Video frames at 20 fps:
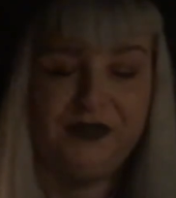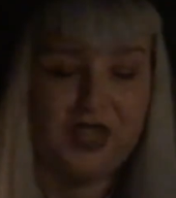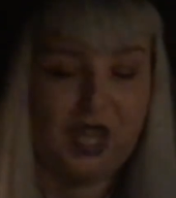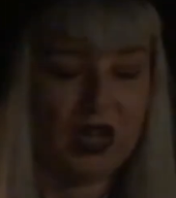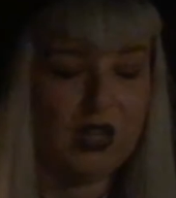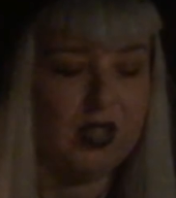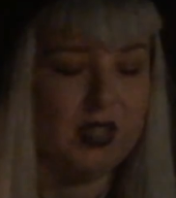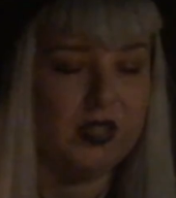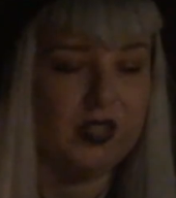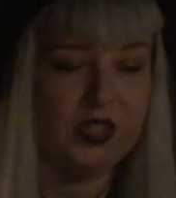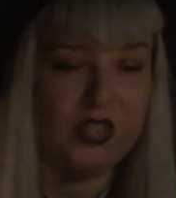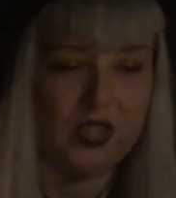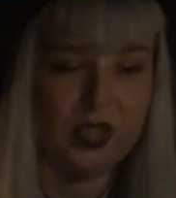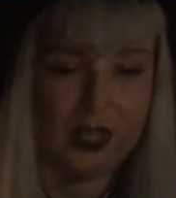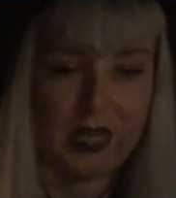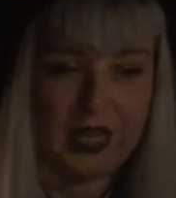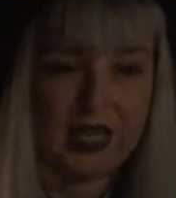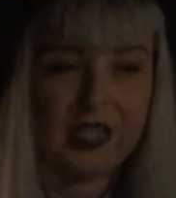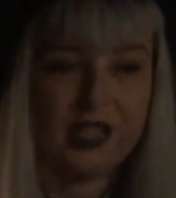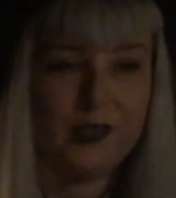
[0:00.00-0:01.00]
darn
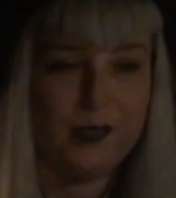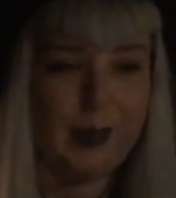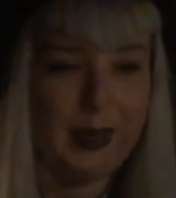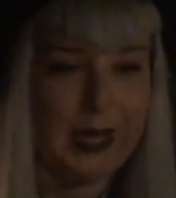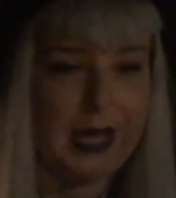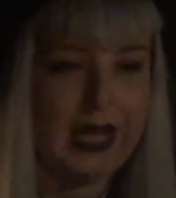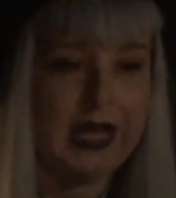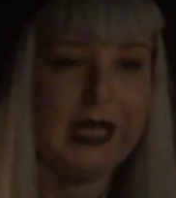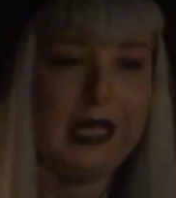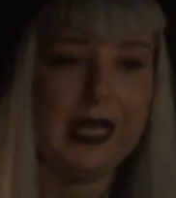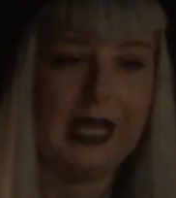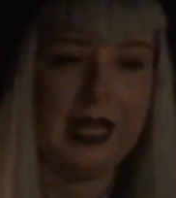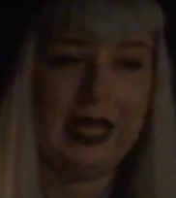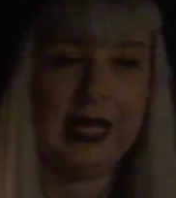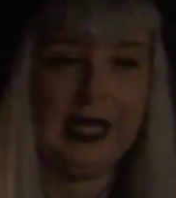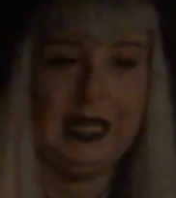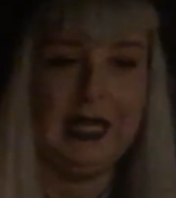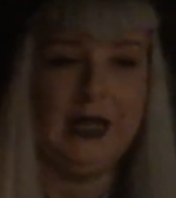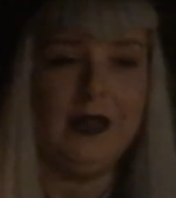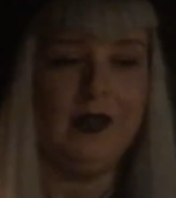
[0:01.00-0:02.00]
trash bag
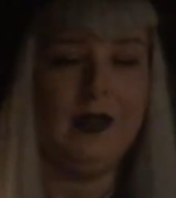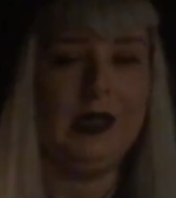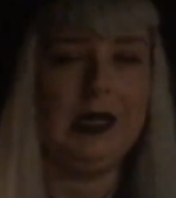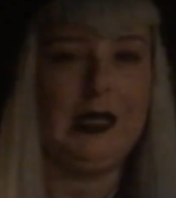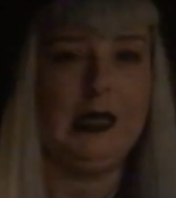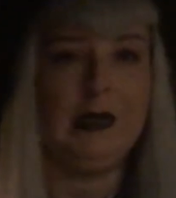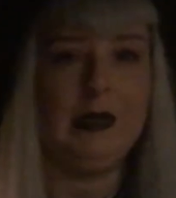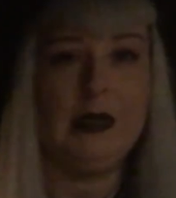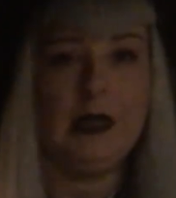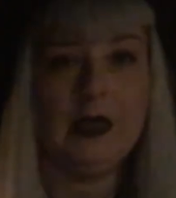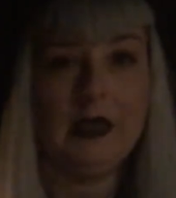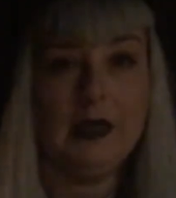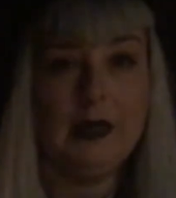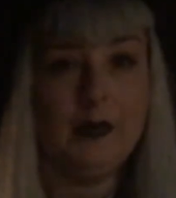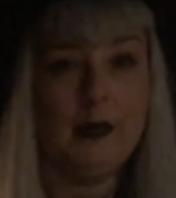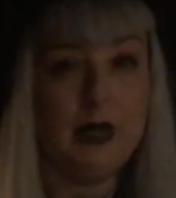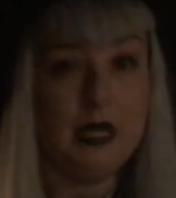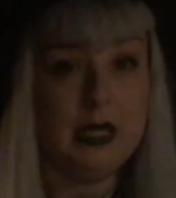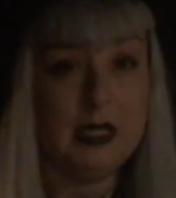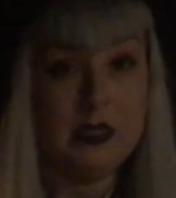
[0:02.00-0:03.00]
and literally
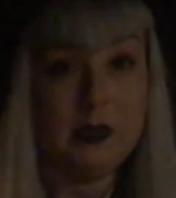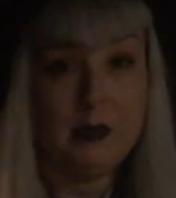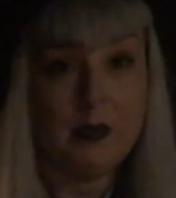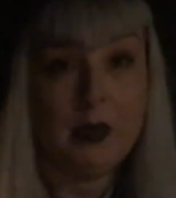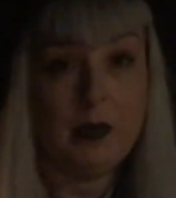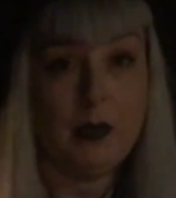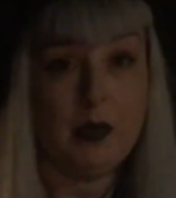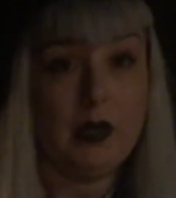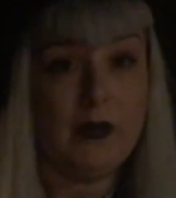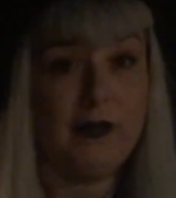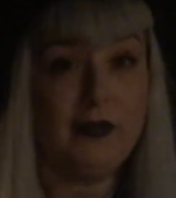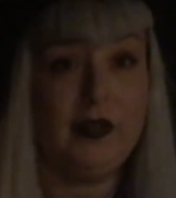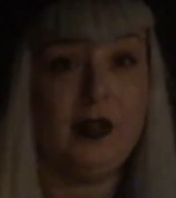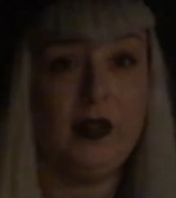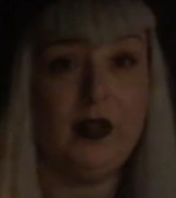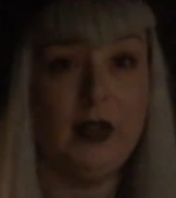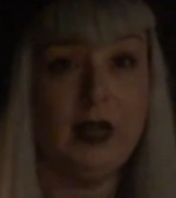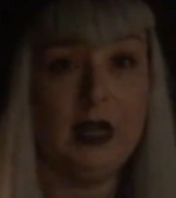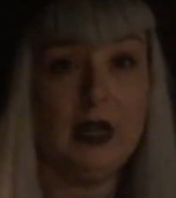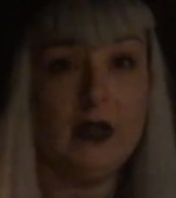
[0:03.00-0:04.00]
picked him up off the
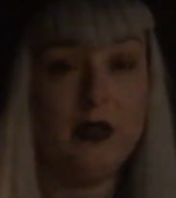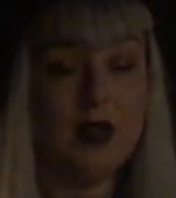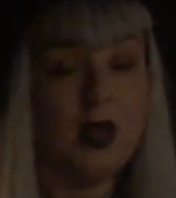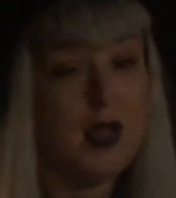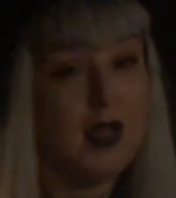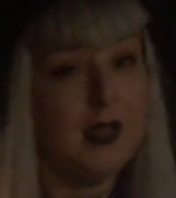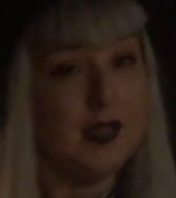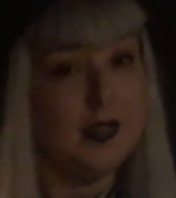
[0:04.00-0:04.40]
ground.